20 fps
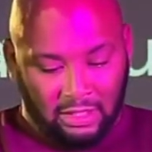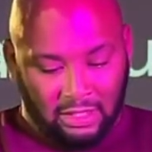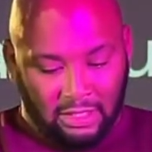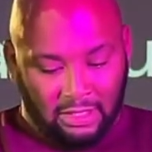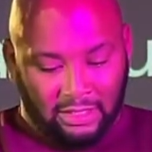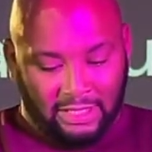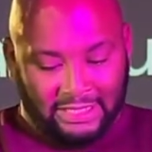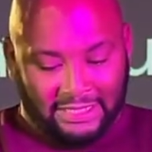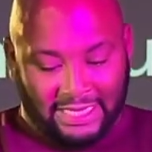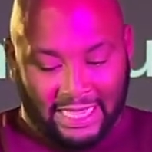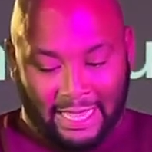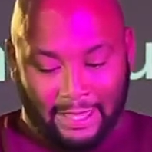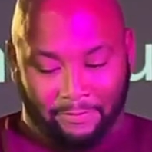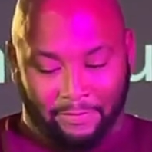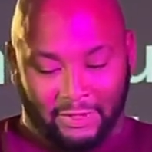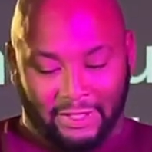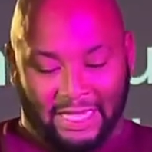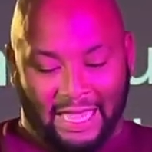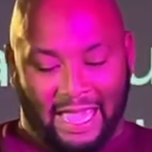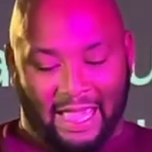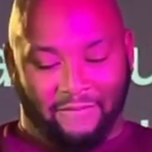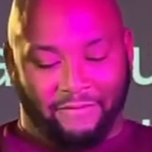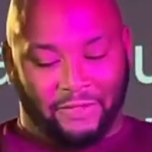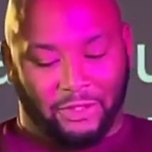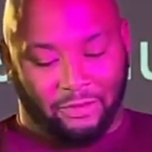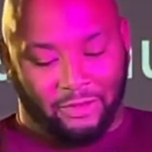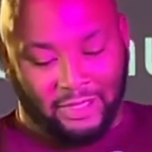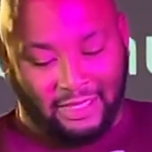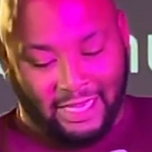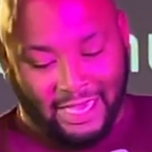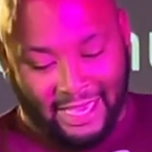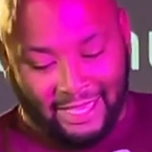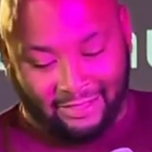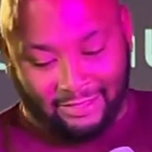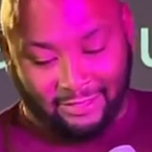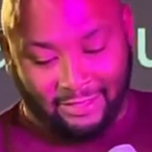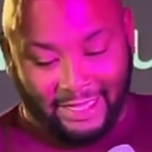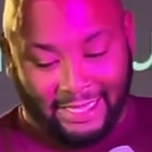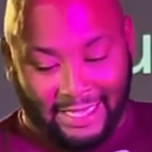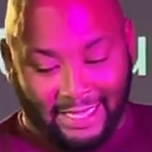Lest haply after he hath
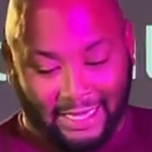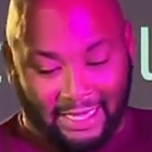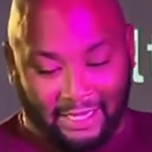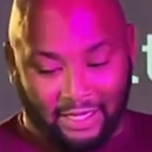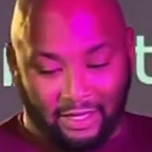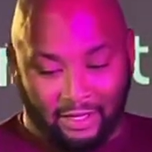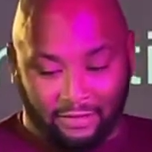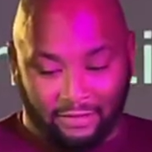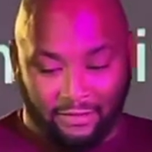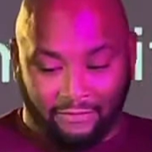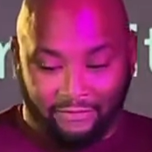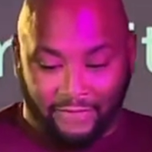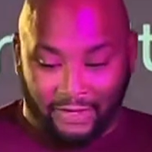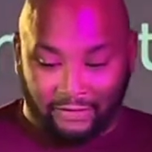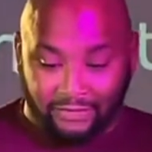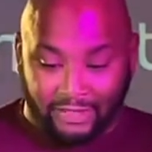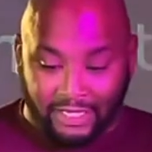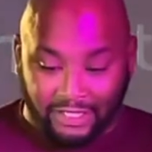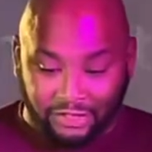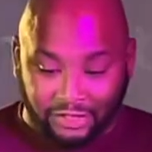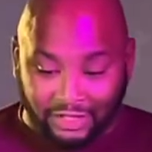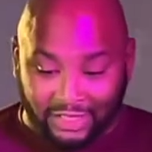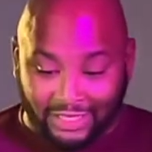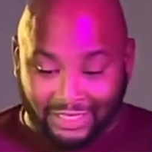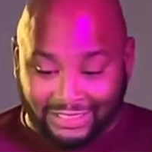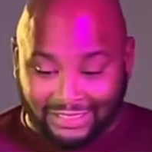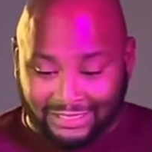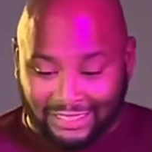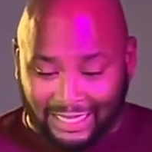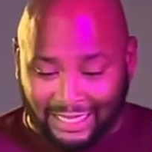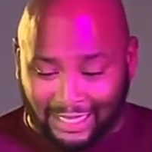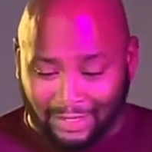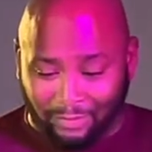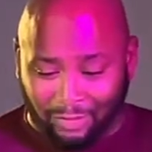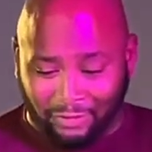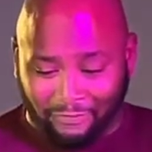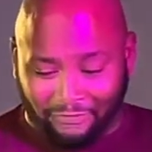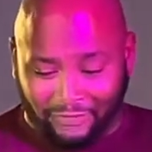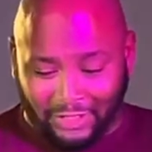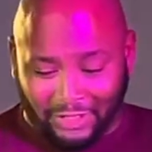laid the foundation and is not able
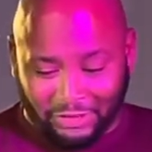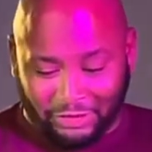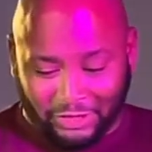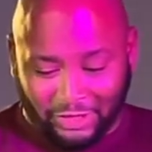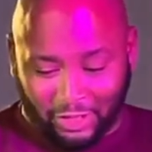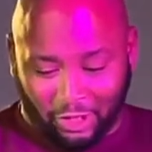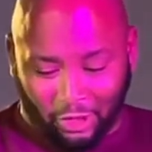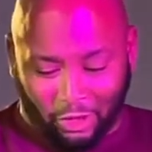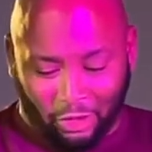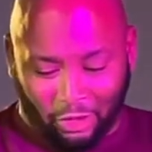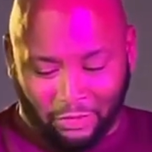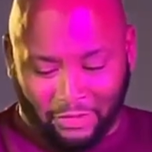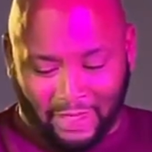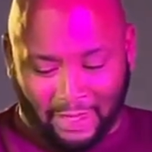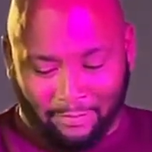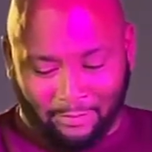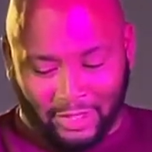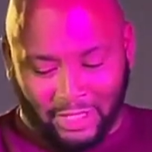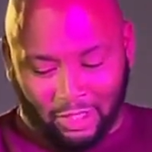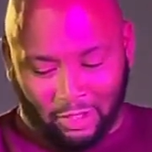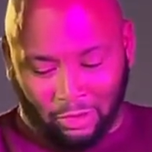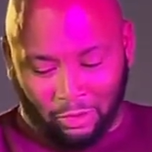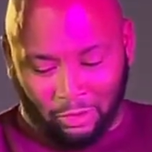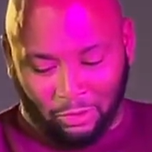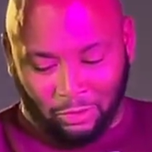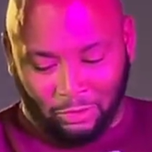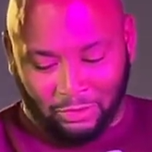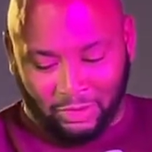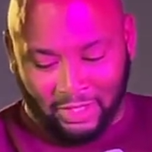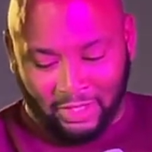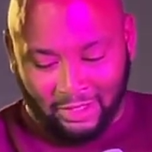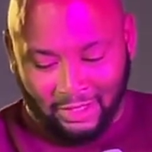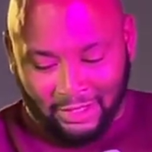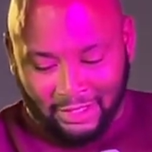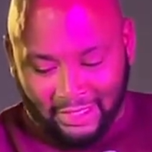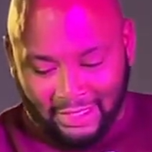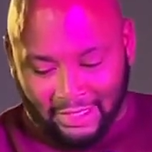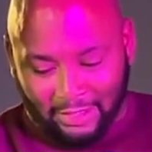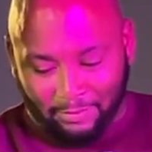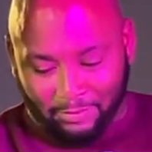to finish it, all that behold
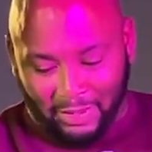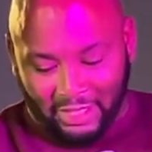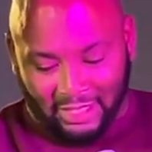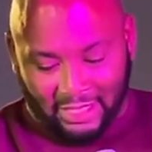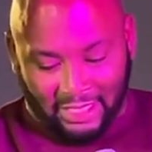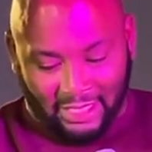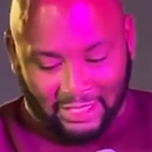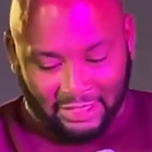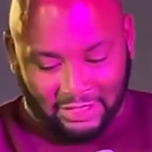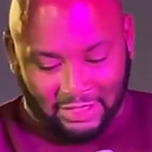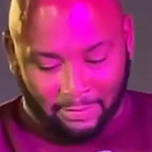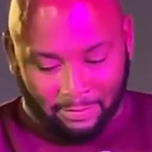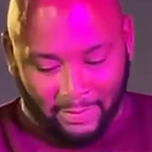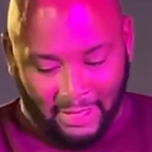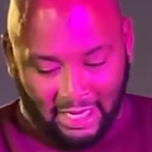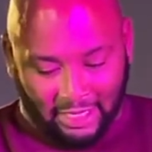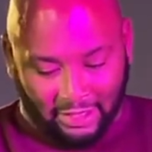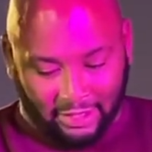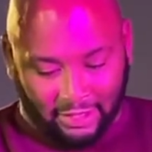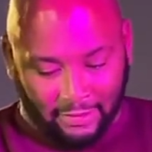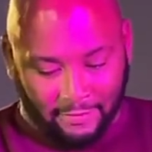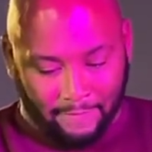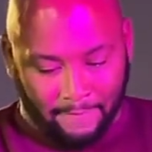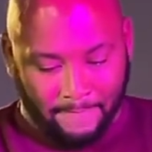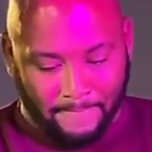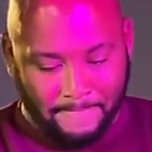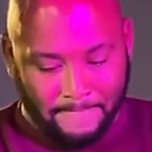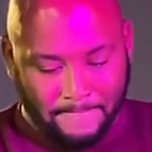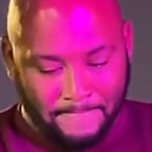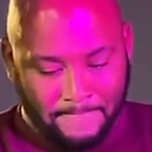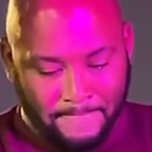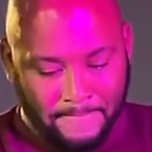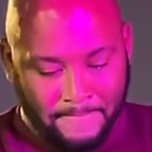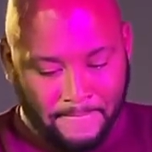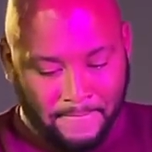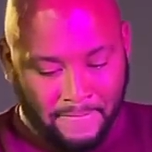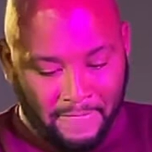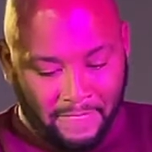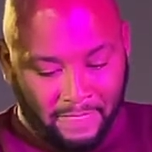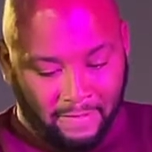it began to mock him.
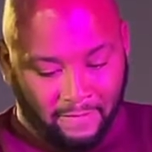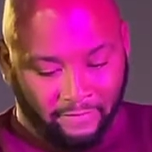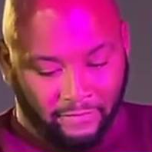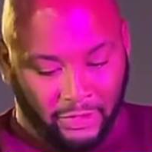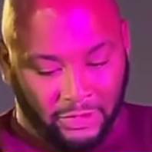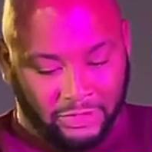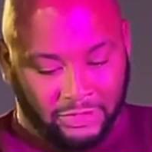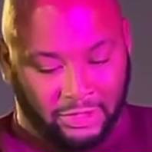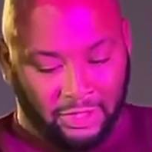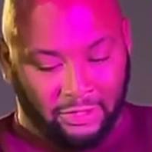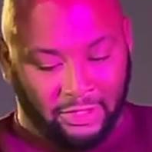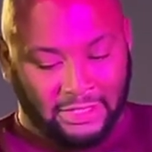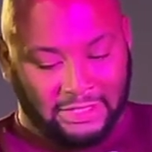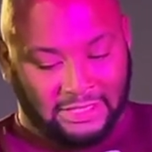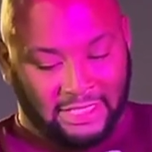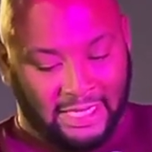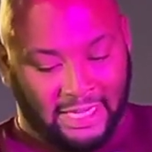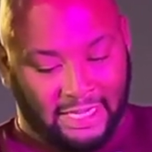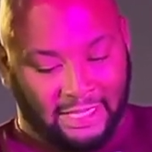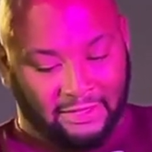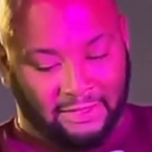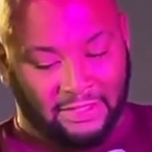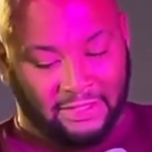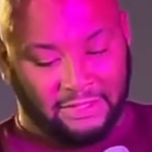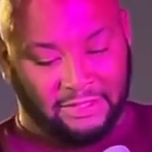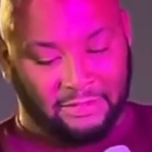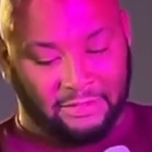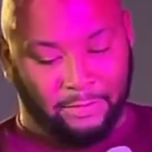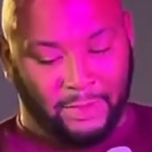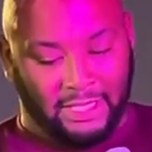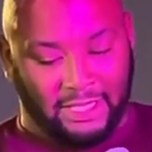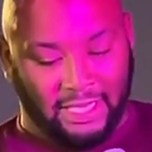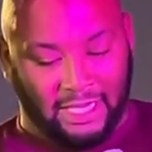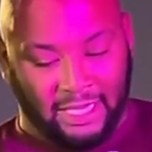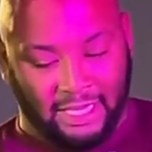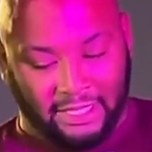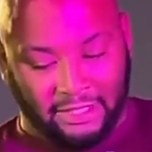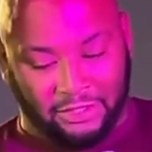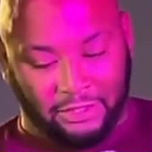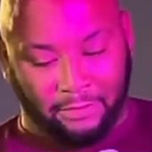Verse 30, saying this,
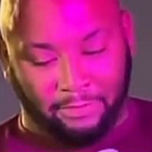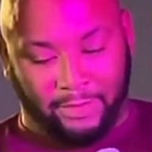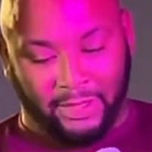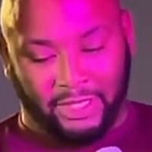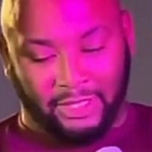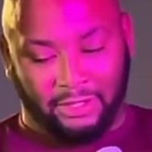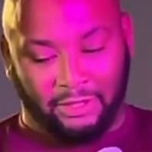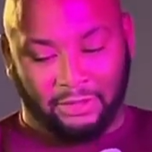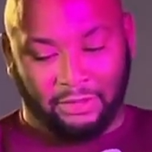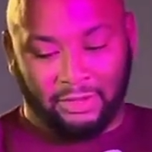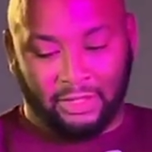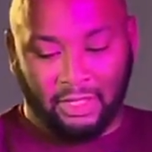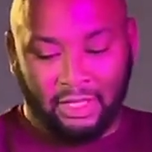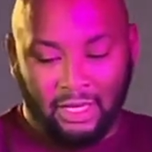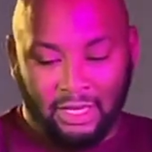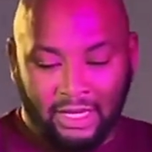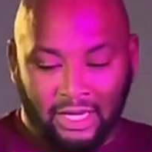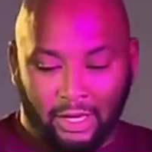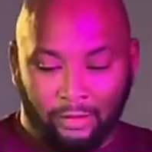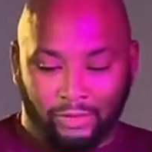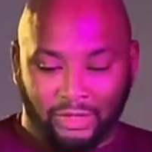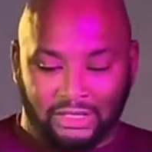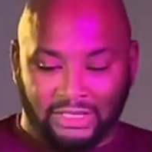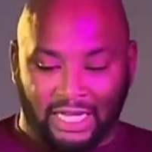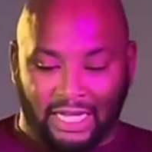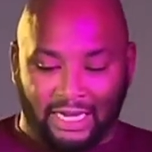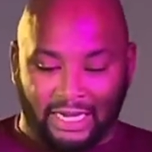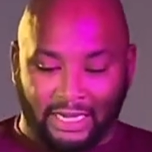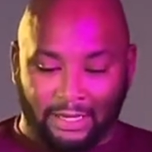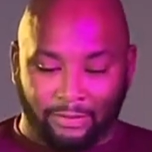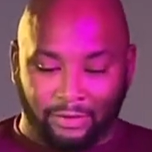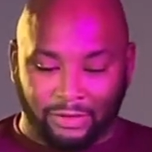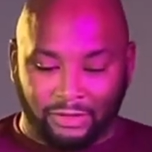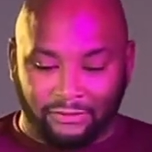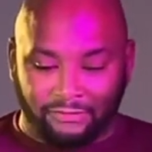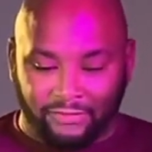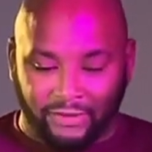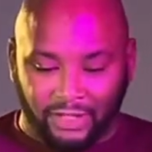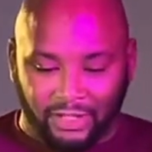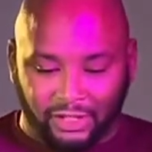began to build and was not able to
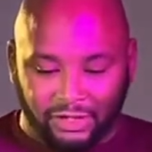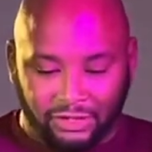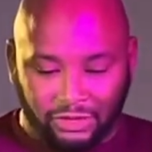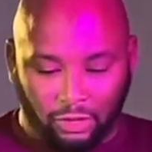finish.